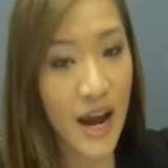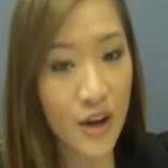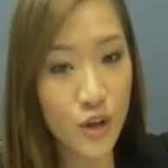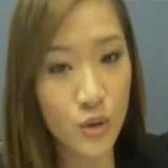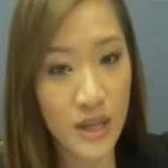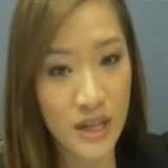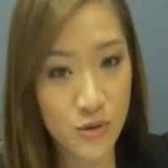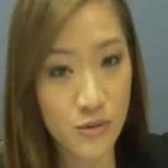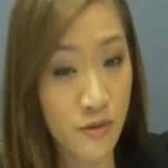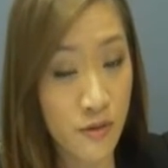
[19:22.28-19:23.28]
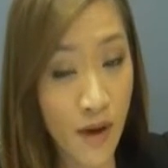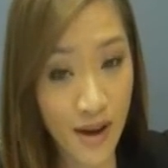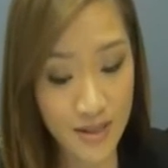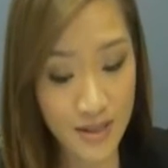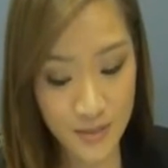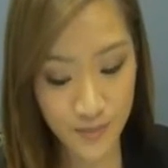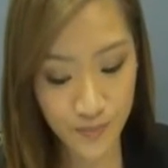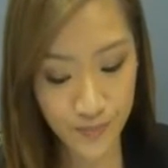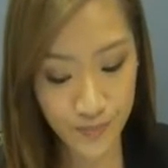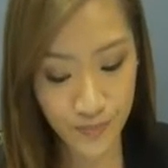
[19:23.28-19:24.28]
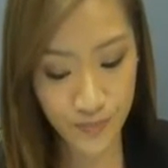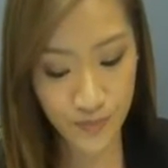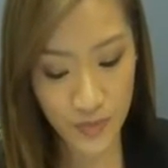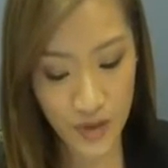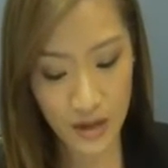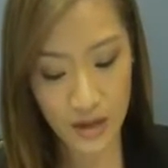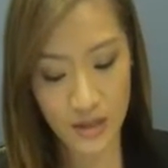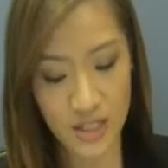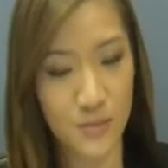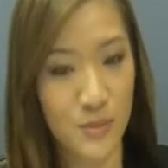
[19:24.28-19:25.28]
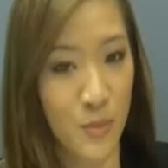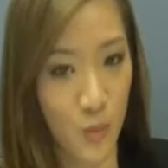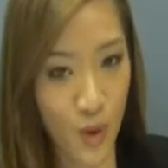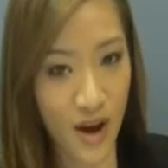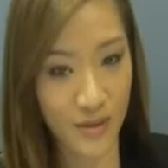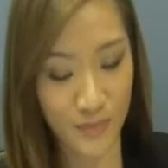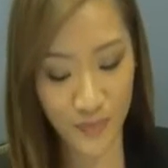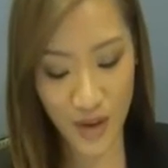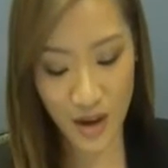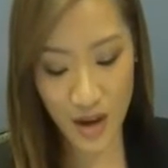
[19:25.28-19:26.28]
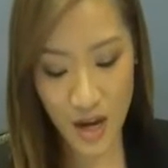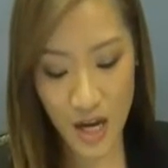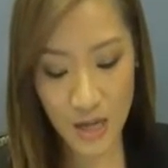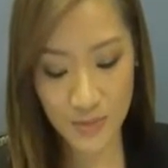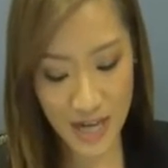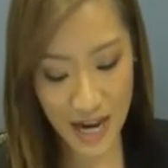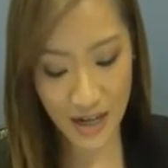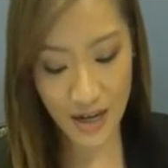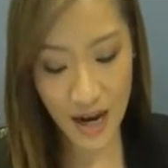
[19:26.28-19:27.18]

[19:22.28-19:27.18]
out your letter of advice. Tip number 1, obtain,